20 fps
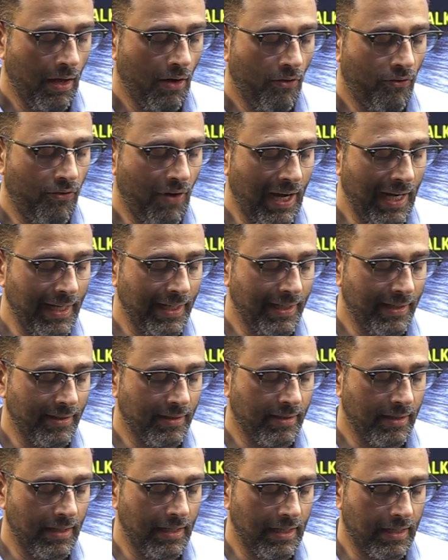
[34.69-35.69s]

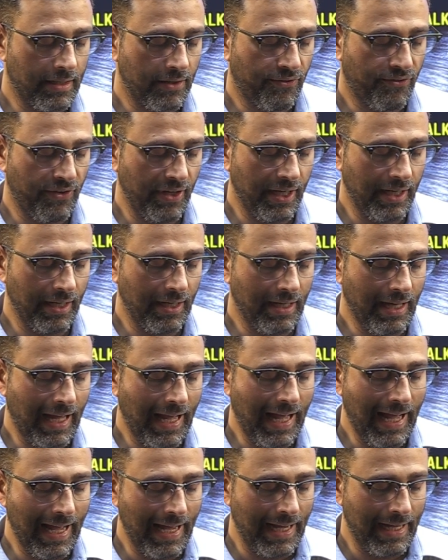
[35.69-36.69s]
Find the electric field
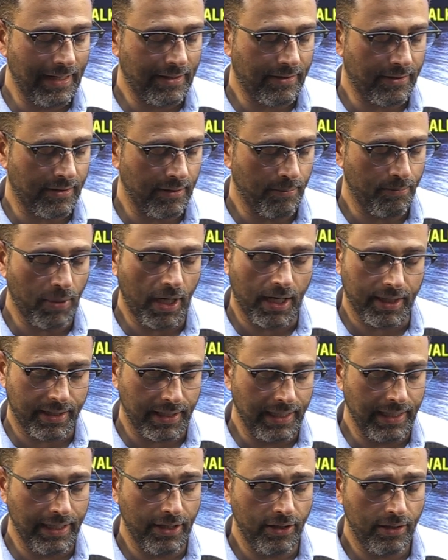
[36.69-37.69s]
at part
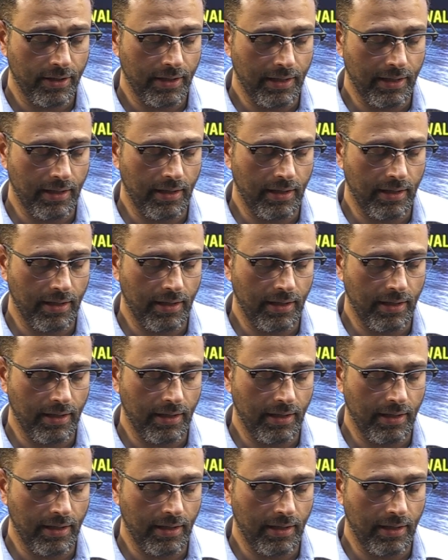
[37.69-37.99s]
A